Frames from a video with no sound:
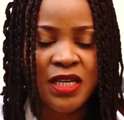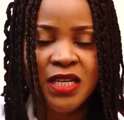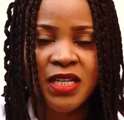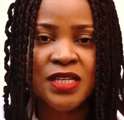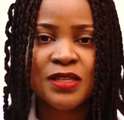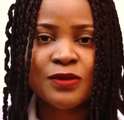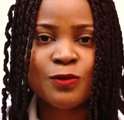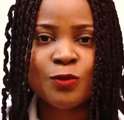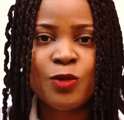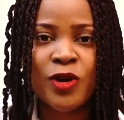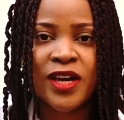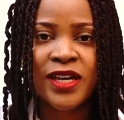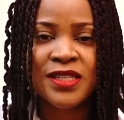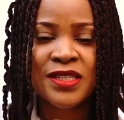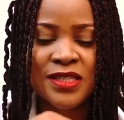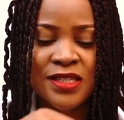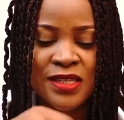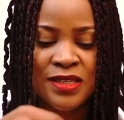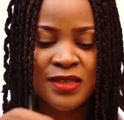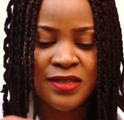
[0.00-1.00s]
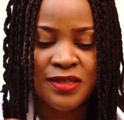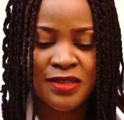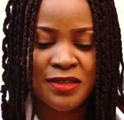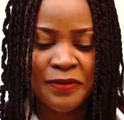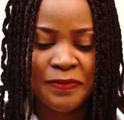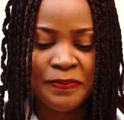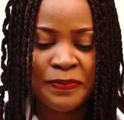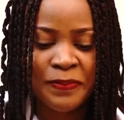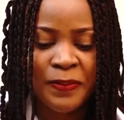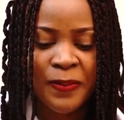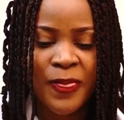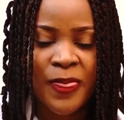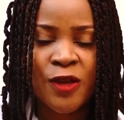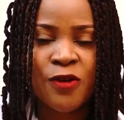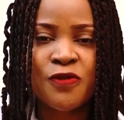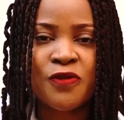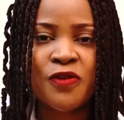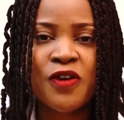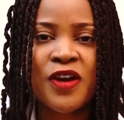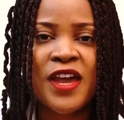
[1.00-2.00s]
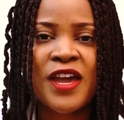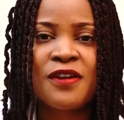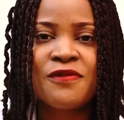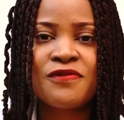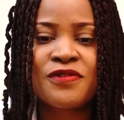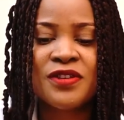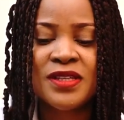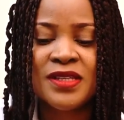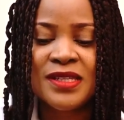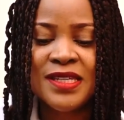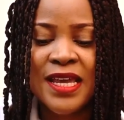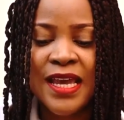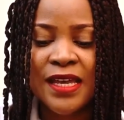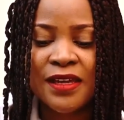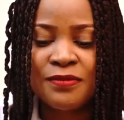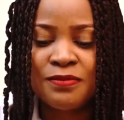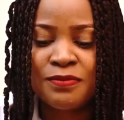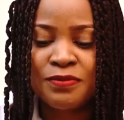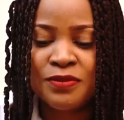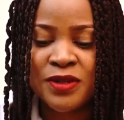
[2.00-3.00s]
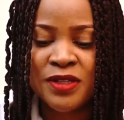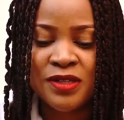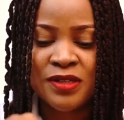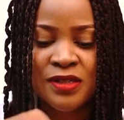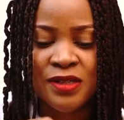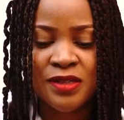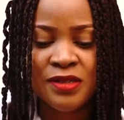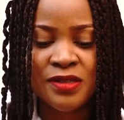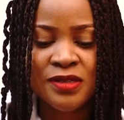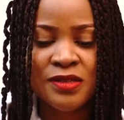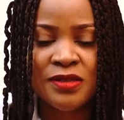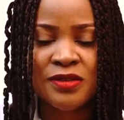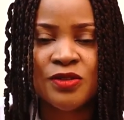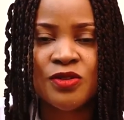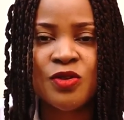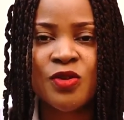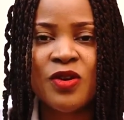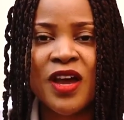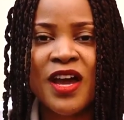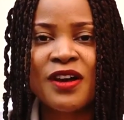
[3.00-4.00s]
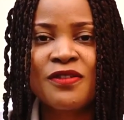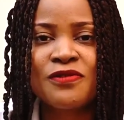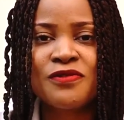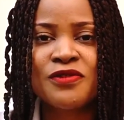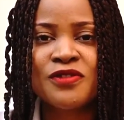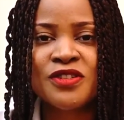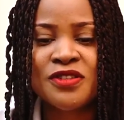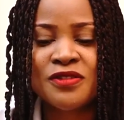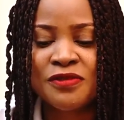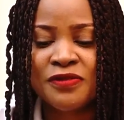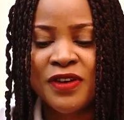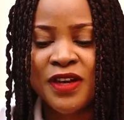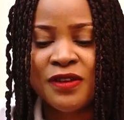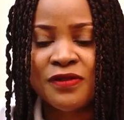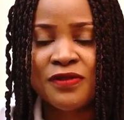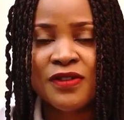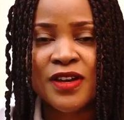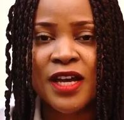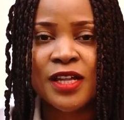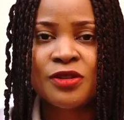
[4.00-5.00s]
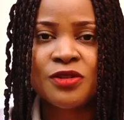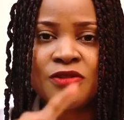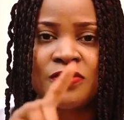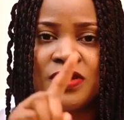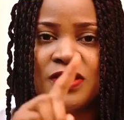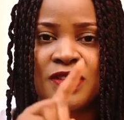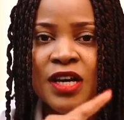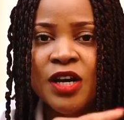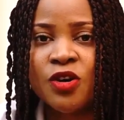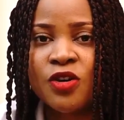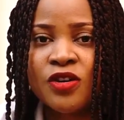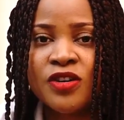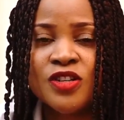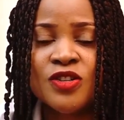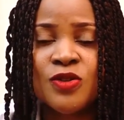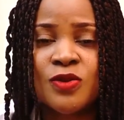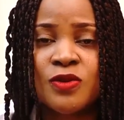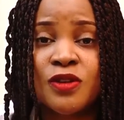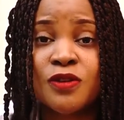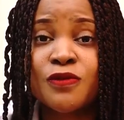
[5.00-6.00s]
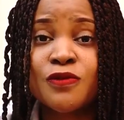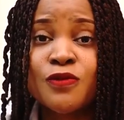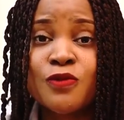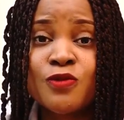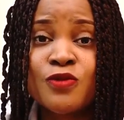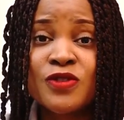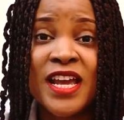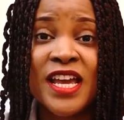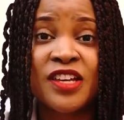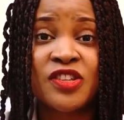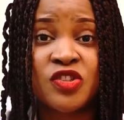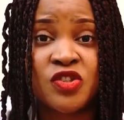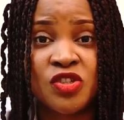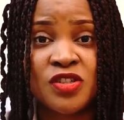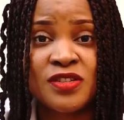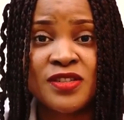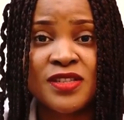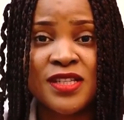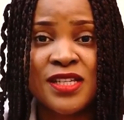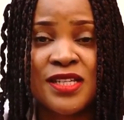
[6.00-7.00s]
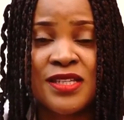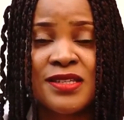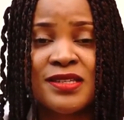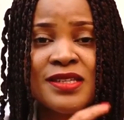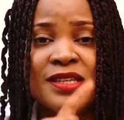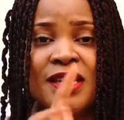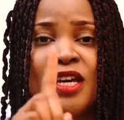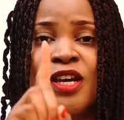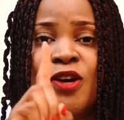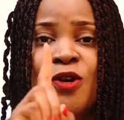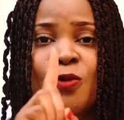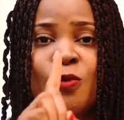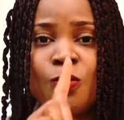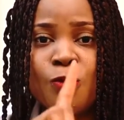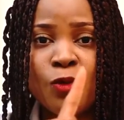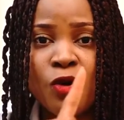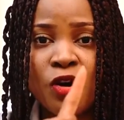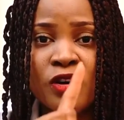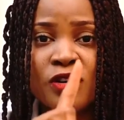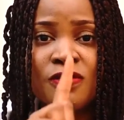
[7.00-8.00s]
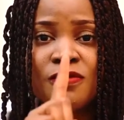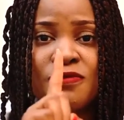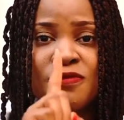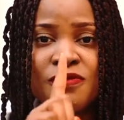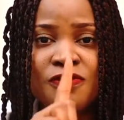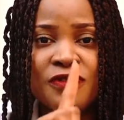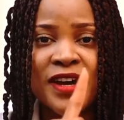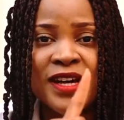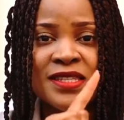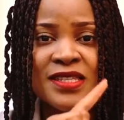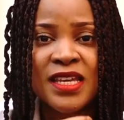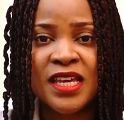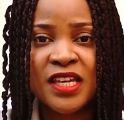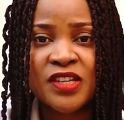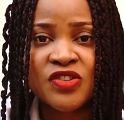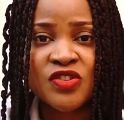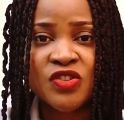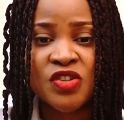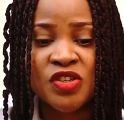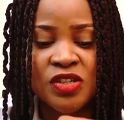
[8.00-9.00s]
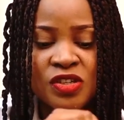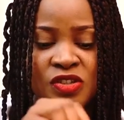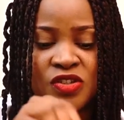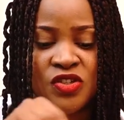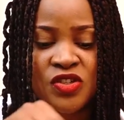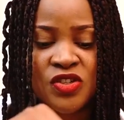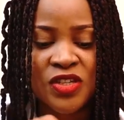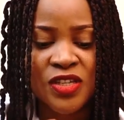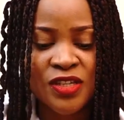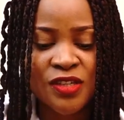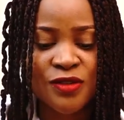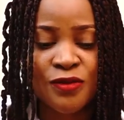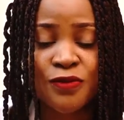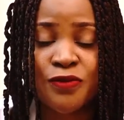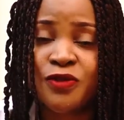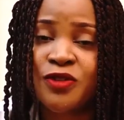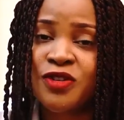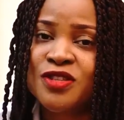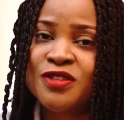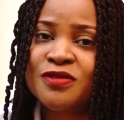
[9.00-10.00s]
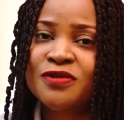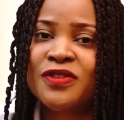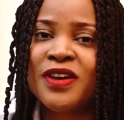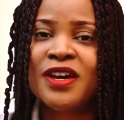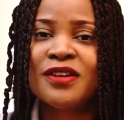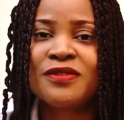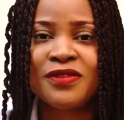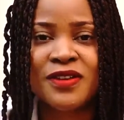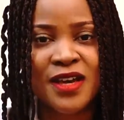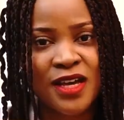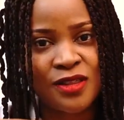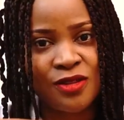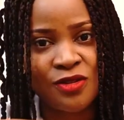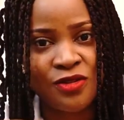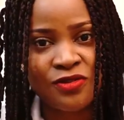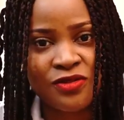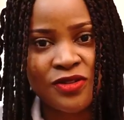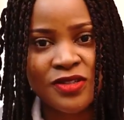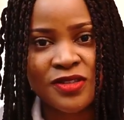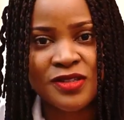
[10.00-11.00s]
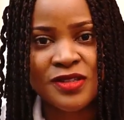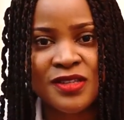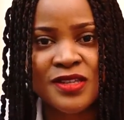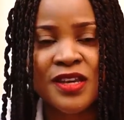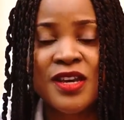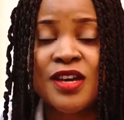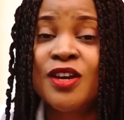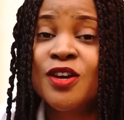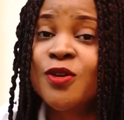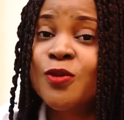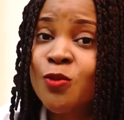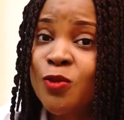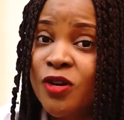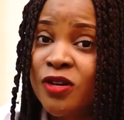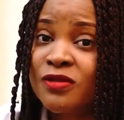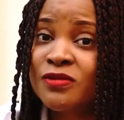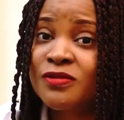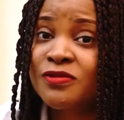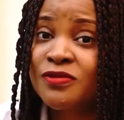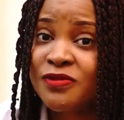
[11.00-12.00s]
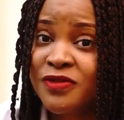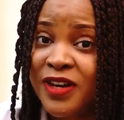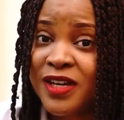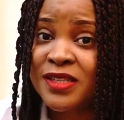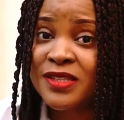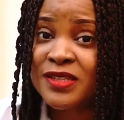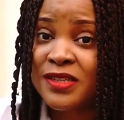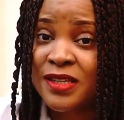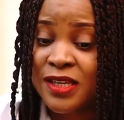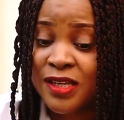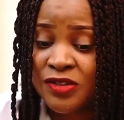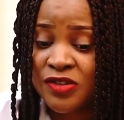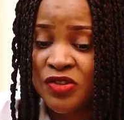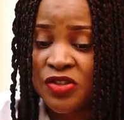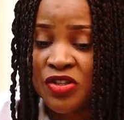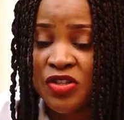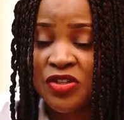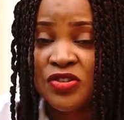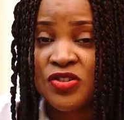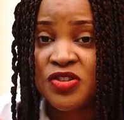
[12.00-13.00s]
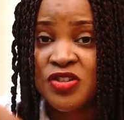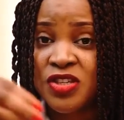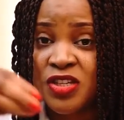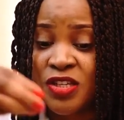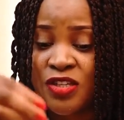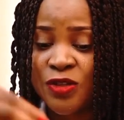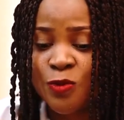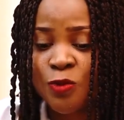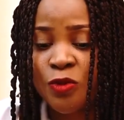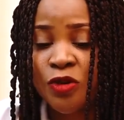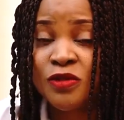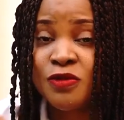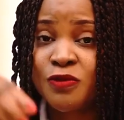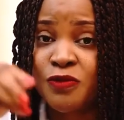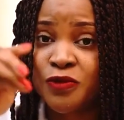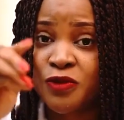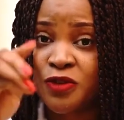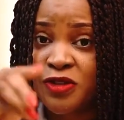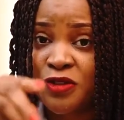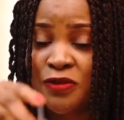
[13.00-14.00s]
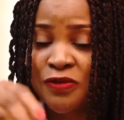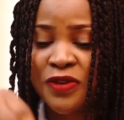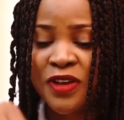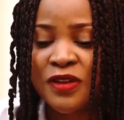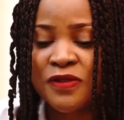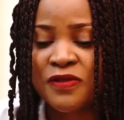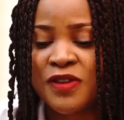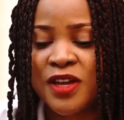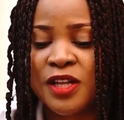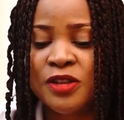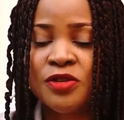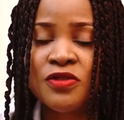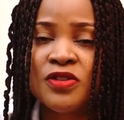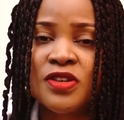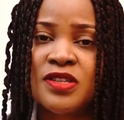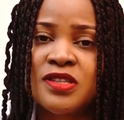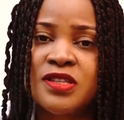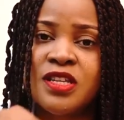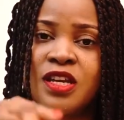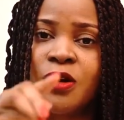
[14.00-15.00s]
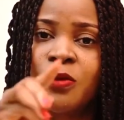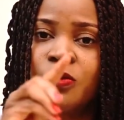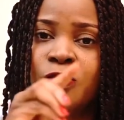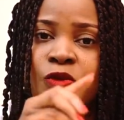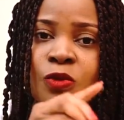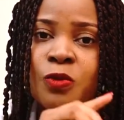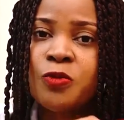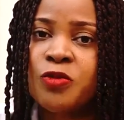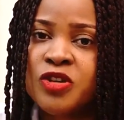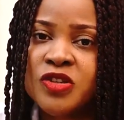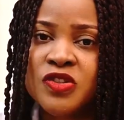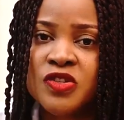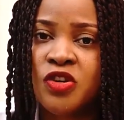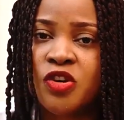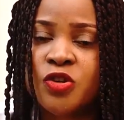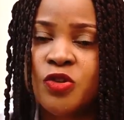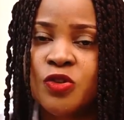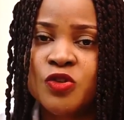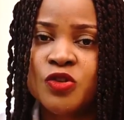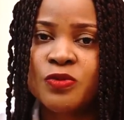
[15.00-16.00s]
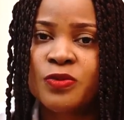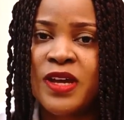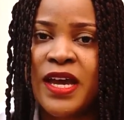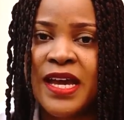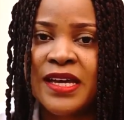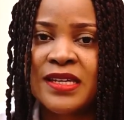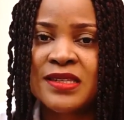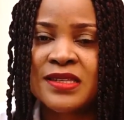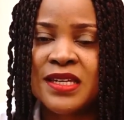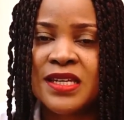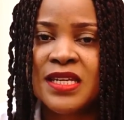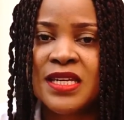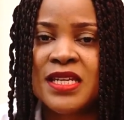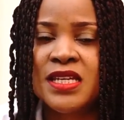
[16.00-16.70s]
It's quite easy. For every 10 pieces, you have 45 calories. According to the food exchange list, one fat exchange is 45 calories. One fat exchange is what? 45 calories. Now, the question you should be asking